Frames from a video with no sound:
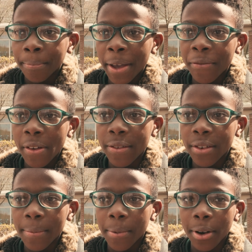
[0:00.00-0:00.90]
My
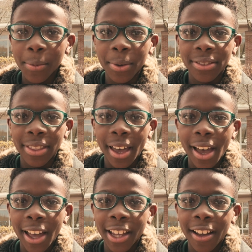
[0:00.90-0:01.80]
favorite part was that
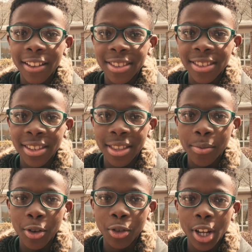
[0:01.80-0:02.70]
I got to see the
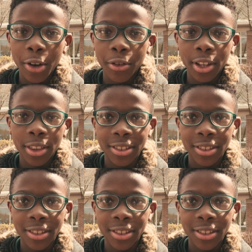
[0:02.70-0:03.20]
moon covering the